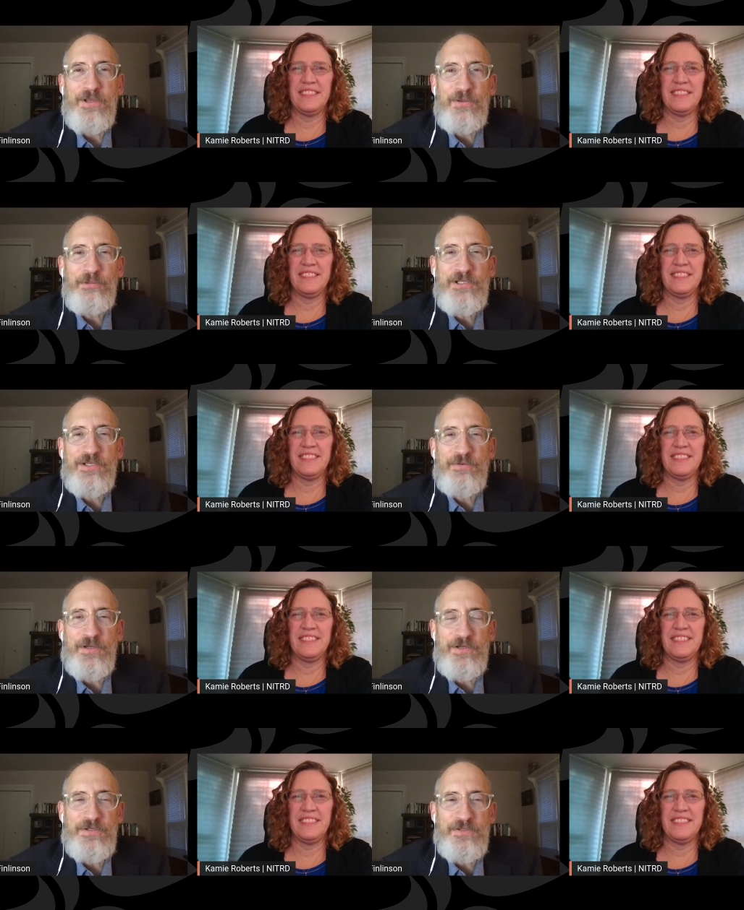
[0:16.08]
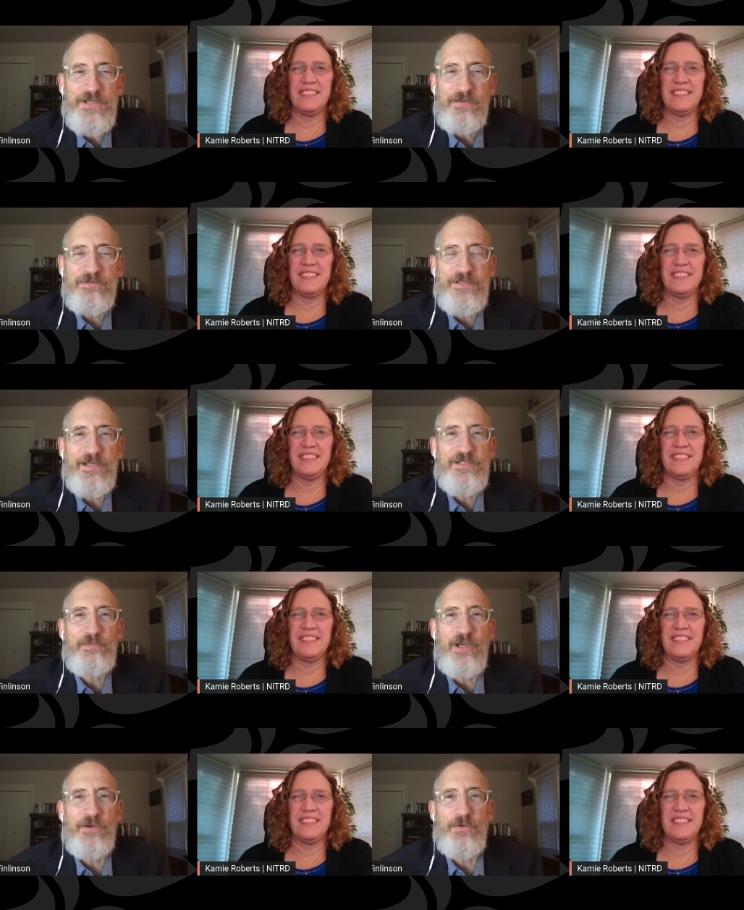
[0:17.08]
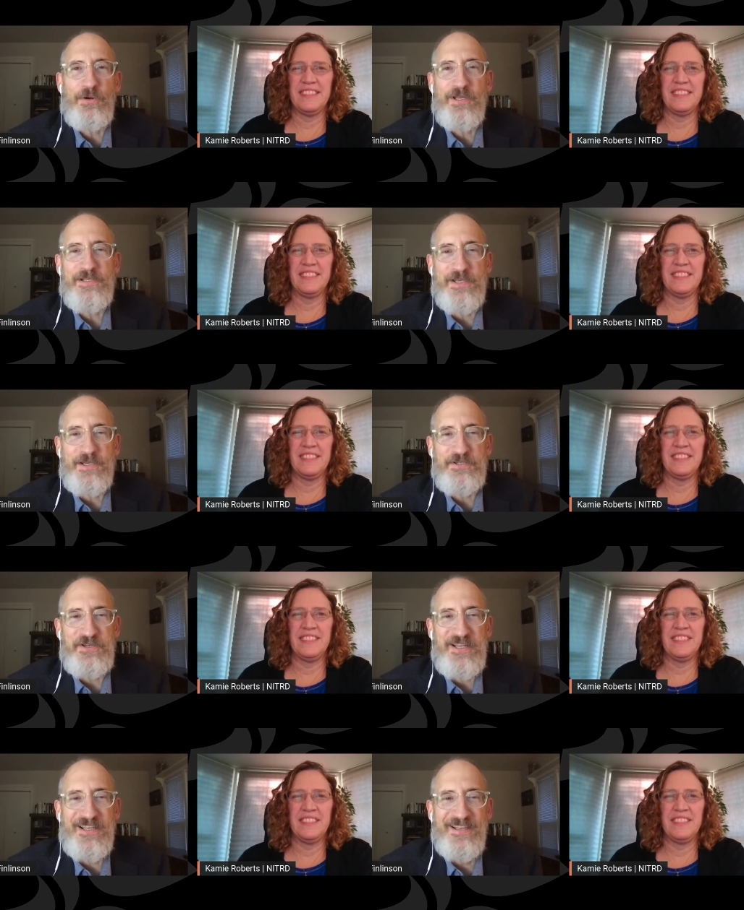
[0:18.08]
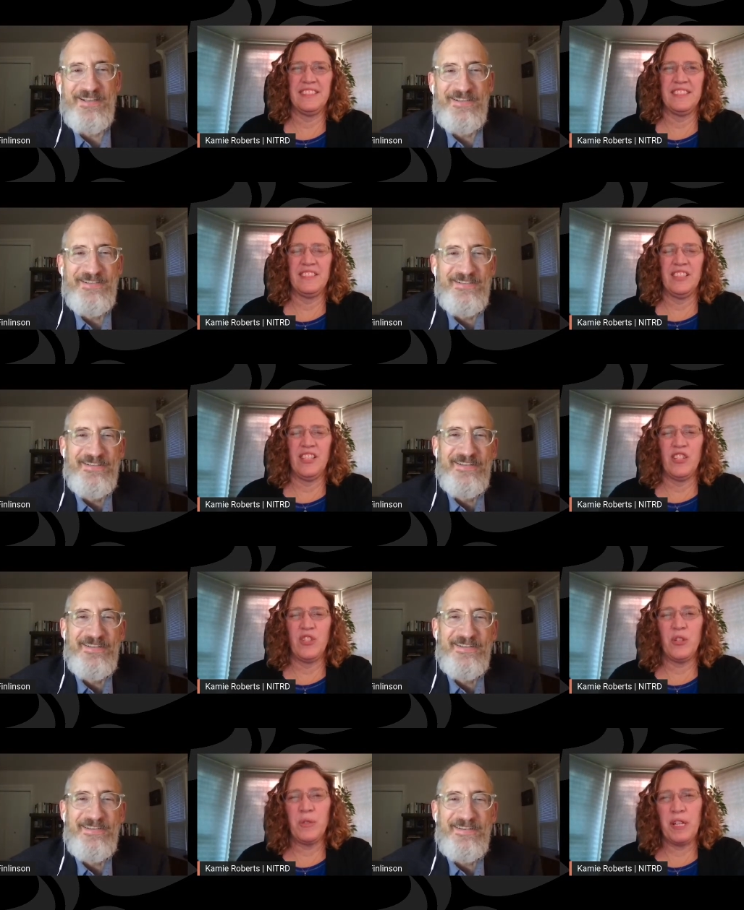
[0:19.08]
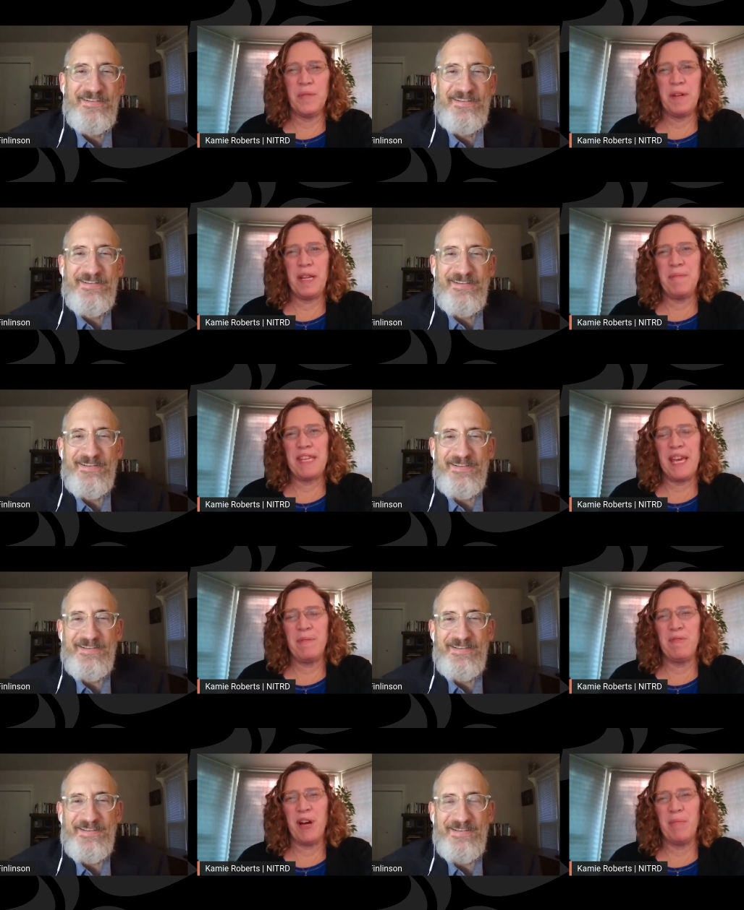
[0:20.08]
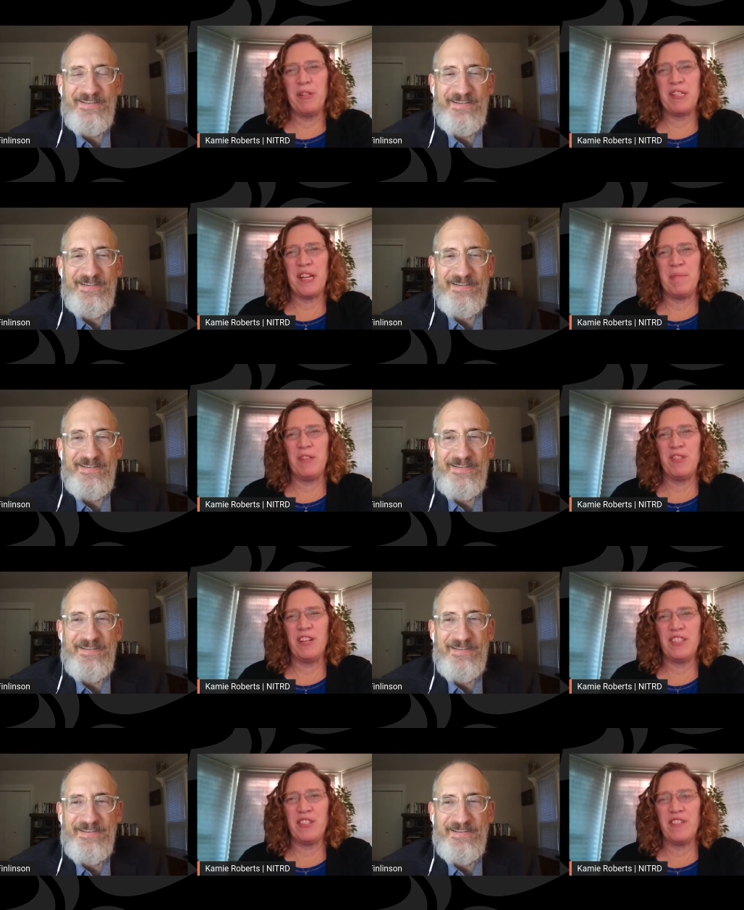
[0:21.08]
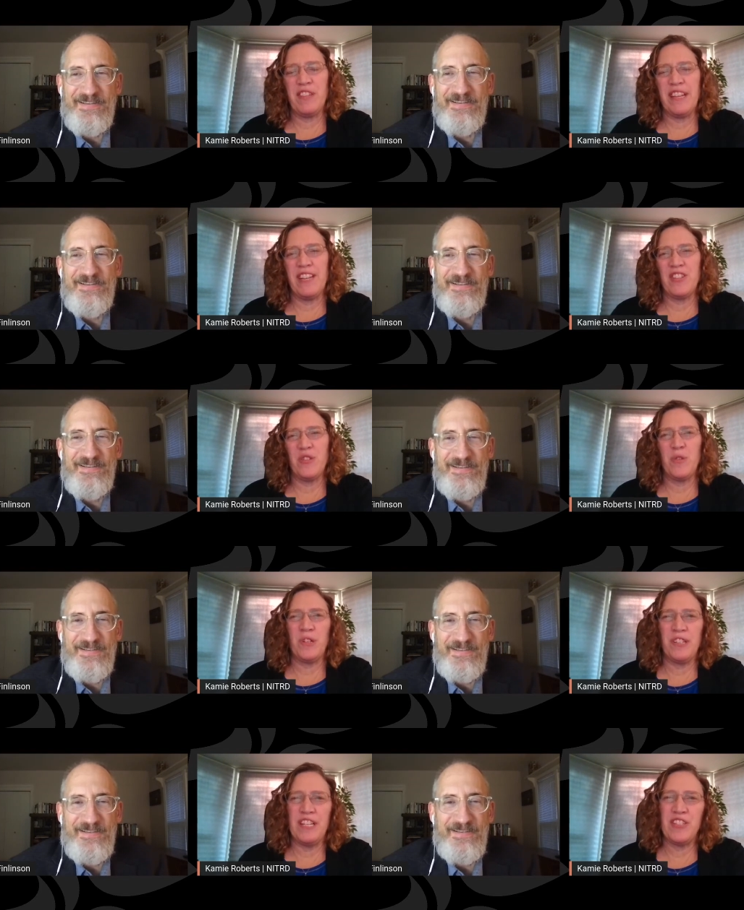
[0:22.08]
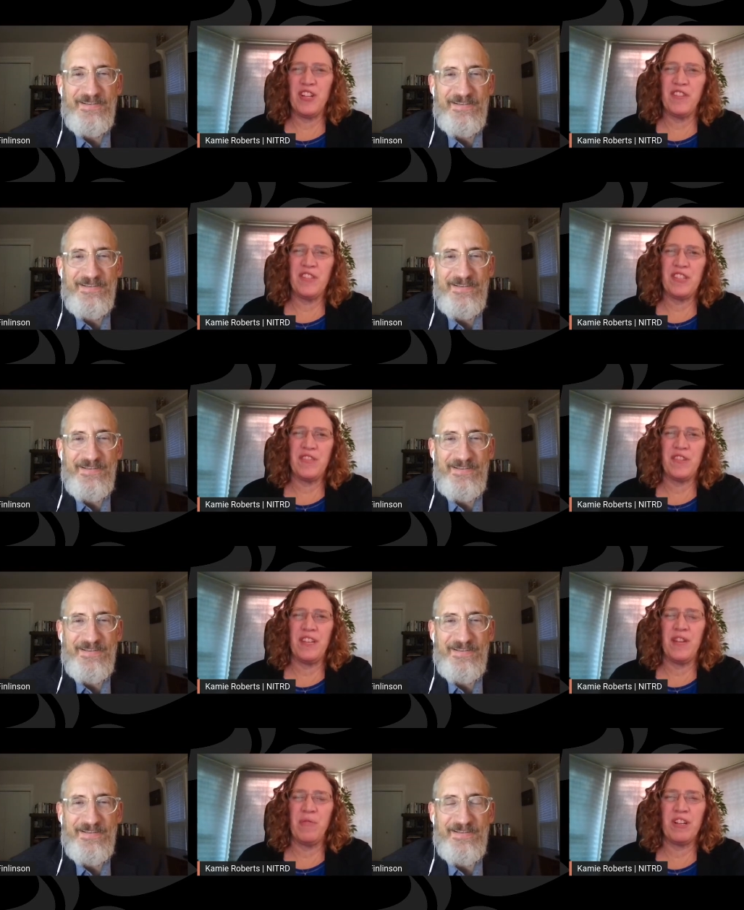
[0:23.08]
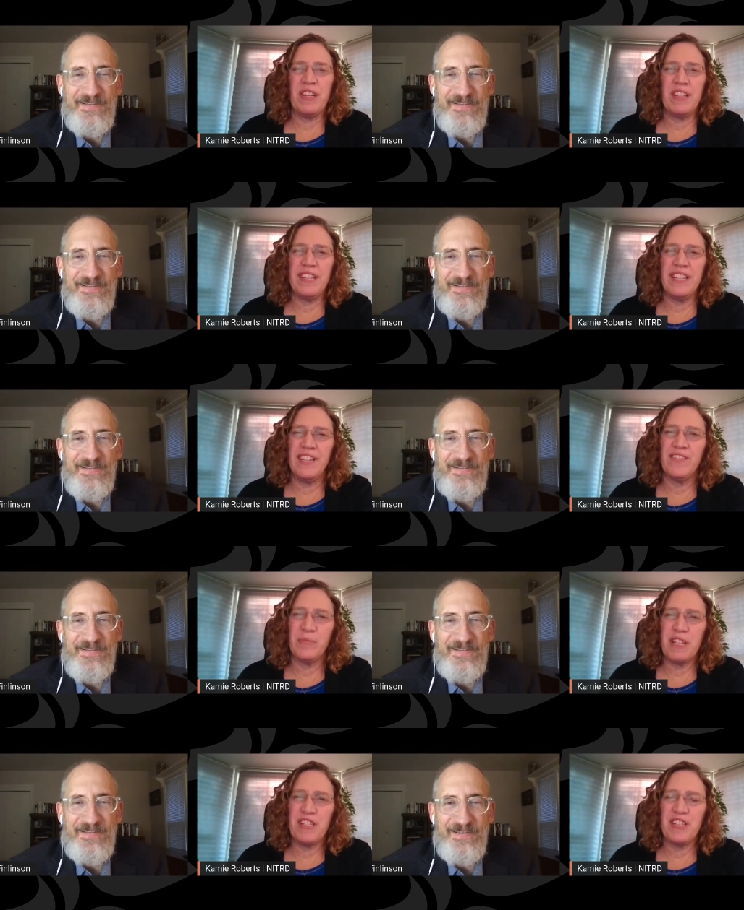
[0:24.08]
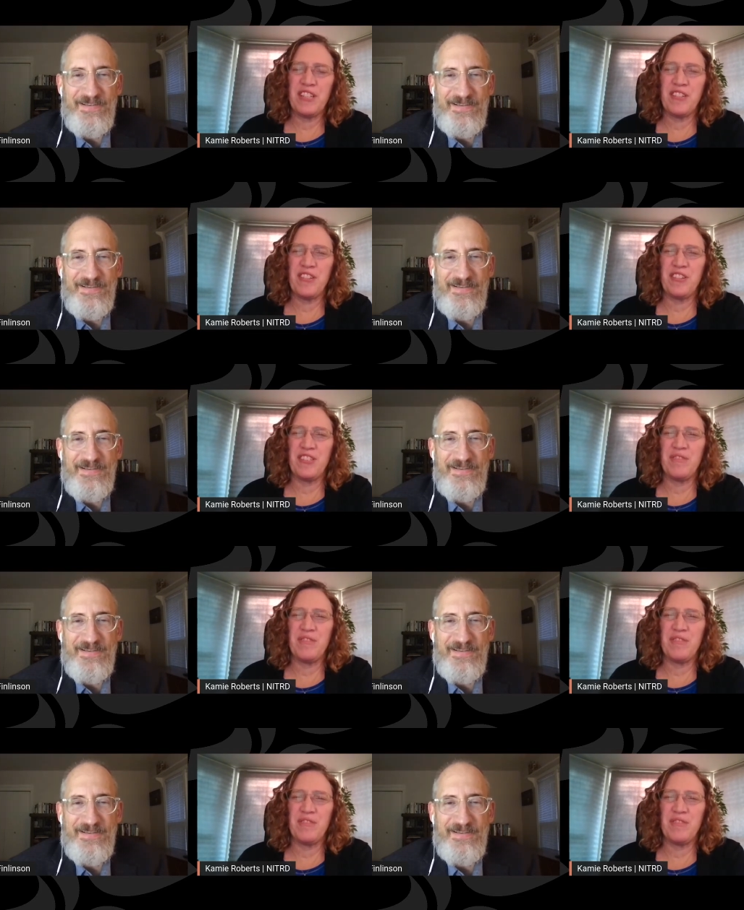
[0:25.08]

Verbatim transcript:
Speaker 1: you please introduce yourself and tell us about your organization?
Speaker 2: Sure, Rich. My name is Kamie Roberts, and I'm the director of the National Coordination Office for the Networking and Information Technology